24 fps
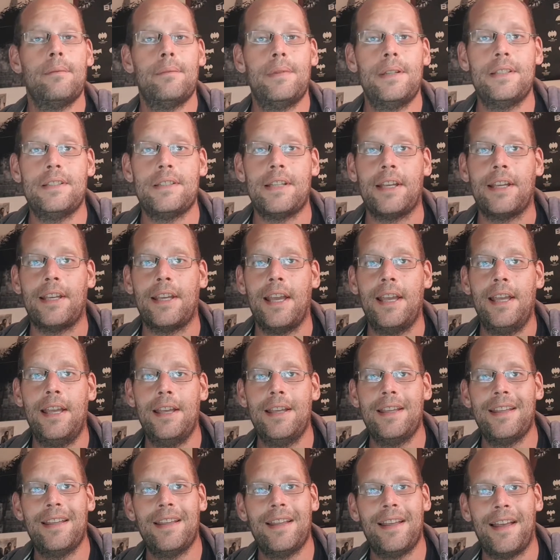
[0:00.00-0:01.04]
Please take care
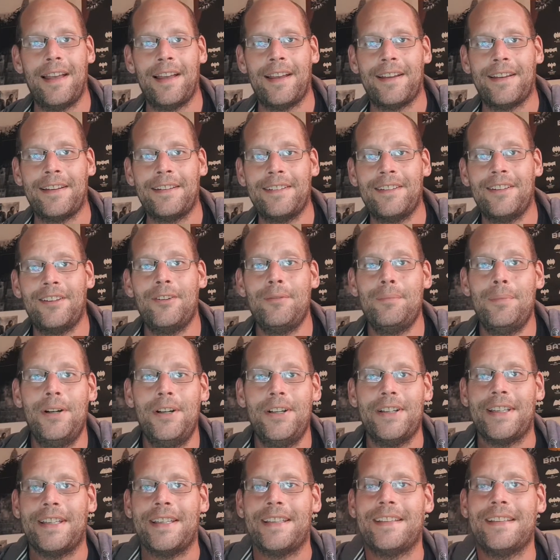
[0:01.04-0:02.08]
and
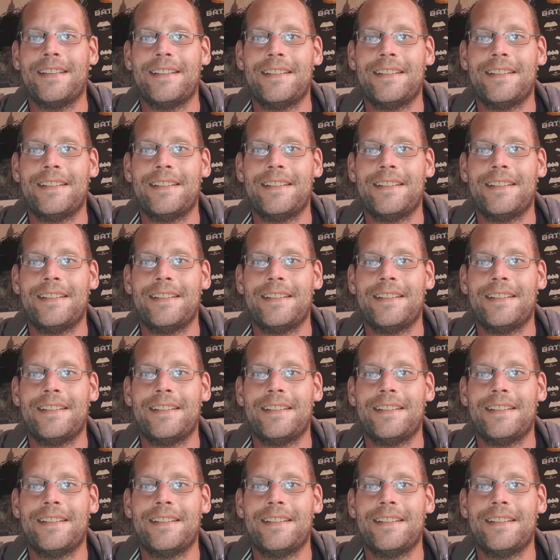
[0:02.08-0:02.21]
goodbye.